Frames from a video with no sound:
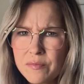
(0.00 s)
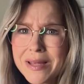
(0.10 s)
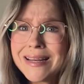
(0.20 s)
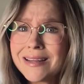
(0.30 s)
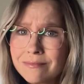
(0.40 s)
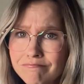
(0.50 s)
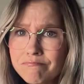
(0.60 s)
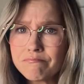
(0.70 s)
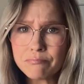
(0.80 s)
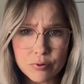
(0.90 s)
been
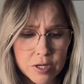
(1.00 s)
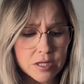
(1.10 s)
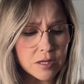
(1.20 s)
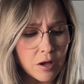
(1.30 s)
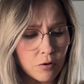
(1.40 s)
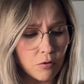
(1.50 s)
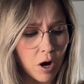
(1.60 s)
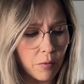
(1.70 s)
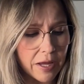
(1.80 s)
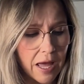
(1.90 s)
pretty slow
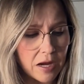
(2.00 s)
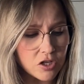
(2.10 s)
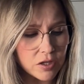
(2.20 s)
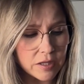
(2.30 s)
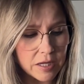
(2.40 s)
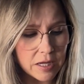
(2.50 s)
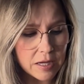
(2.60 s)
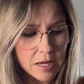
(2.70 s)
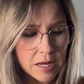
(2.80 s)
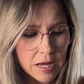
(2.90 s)
growing
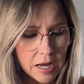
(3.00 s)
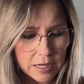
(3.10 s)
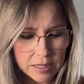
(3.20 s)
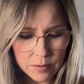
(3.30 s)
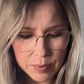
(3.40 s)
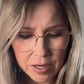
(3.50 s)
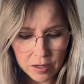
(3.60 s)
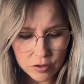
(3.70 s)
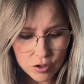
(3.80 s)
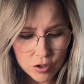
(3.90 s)
actually
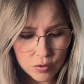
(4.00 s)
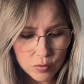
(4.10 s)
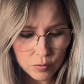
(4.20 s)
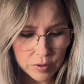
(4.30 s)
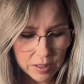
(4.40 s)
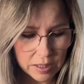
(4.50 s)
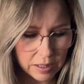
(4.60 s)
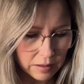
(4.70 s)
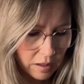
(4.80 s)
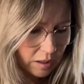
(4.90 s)
compared to
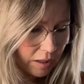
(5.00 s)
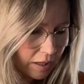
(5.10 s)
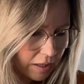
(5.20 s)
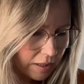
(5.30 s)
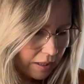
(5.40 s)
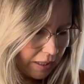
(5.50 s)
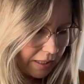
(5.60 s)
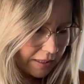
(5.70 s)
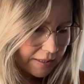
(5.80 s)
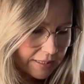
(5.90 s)
the
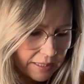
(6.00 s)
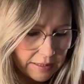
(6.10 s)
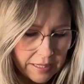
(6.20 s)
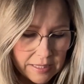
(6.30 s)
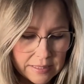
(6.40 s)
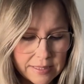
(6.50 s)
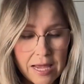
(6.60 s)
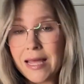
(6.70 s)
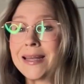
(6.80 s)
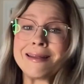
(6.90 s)
seedlings
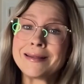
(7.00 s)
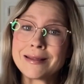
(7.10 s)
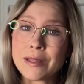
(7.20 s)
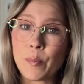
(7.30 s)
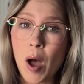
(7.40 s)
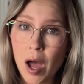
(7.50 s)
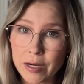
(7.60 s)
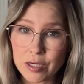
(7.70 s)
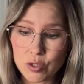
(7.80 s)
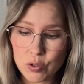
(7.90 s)
in the
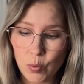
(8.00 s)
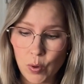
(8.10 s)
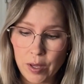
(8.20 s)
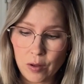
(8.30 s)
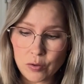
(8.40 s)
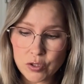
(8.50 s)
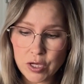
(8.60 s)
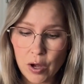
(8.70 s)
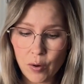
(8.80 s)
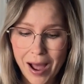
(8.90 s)
potting soil.
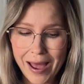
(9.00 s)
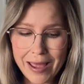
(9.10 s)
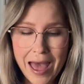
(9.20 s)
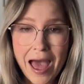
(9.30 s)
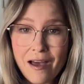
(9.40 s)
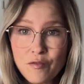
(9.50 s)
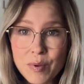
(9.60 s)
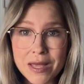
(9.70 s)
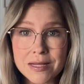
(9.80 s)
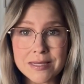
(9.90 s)
So I have
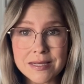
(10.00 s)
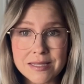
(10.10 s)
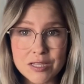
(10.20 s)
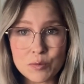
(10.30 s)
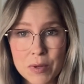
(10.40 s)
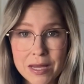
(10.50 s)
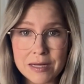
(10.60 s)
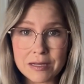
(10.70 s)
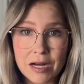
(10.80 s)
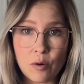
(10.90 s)
been, since it's
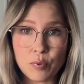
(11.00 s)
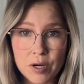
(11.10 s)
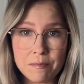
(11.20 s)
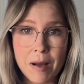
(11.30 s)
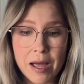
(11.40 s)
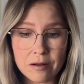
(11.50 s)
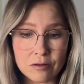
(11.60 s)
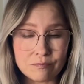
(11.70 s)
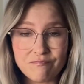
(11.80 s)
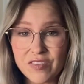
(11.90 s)
been, pretty
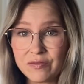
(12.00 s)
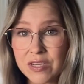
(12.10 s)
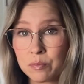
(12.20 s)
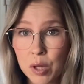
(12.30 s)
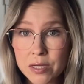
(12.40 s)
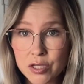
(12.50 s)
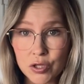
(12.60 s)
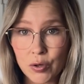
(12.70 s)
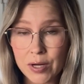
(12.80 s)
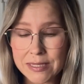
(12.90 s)
mild 50+
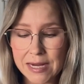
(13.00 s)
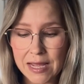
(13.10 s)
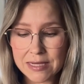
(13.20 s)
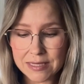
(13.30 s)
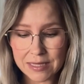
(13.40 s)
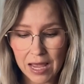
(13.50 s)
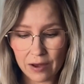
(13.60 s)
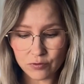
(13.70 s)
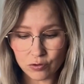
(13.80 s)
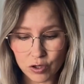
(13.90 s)
degree days in the
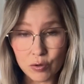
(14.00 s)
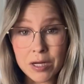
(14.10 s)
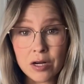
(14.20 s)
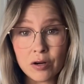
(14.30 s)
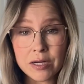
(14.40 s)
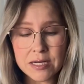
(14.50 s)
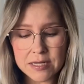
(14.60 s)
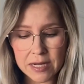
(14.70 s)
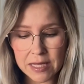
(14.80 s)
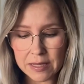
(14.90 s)
afternoon here in
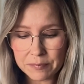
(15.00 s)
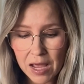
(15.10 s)
Kentucky,